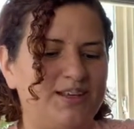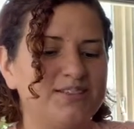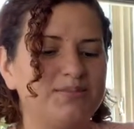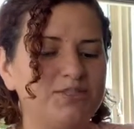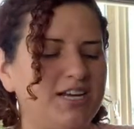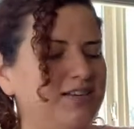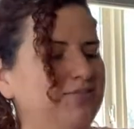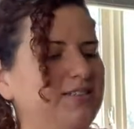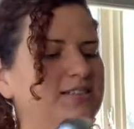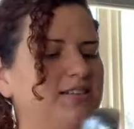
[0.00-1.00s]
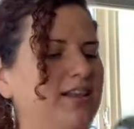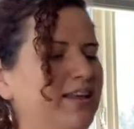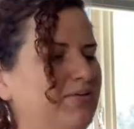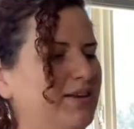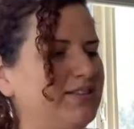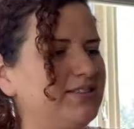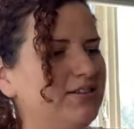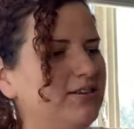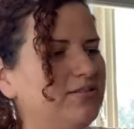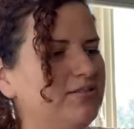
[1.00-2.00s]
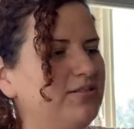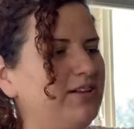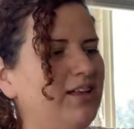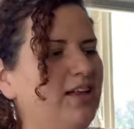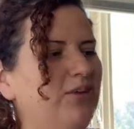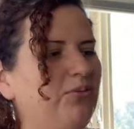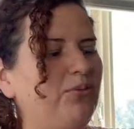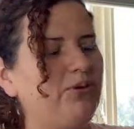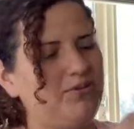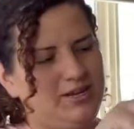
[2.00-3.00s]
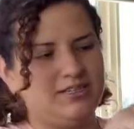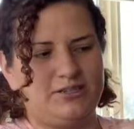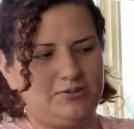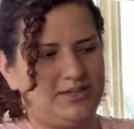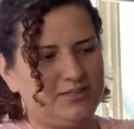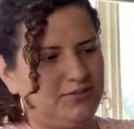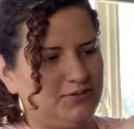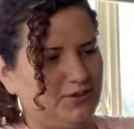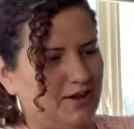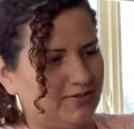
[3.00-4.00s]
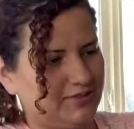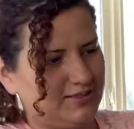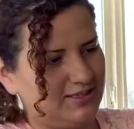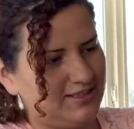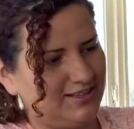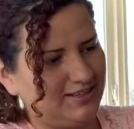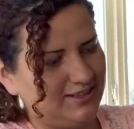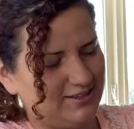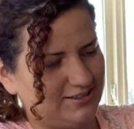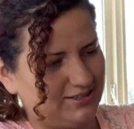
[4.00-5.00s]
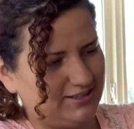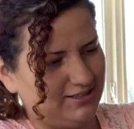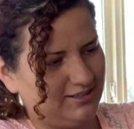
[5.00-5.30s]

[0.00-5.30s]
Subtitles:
Sometimes, like in Mexico, we don't like to waste food, obviously, because